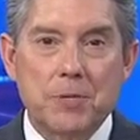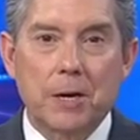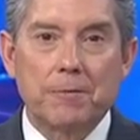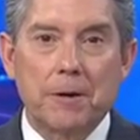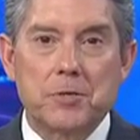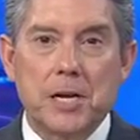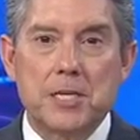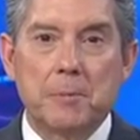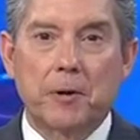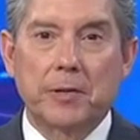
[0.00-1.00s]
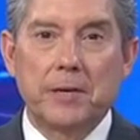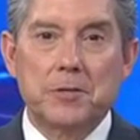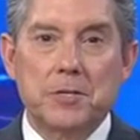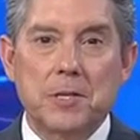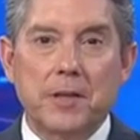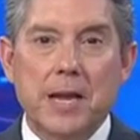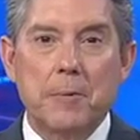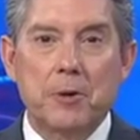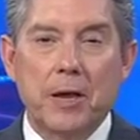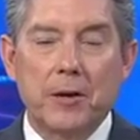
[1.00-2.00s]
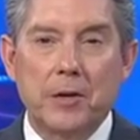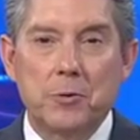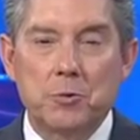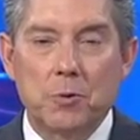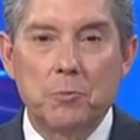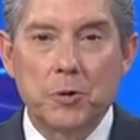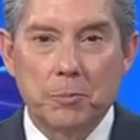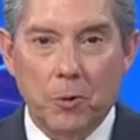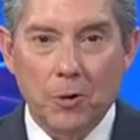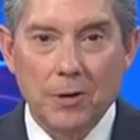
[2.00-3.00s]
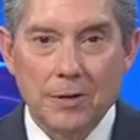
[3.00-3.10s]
Channel 5's Daisy Martinez is in the Cameron County Newsroom with more.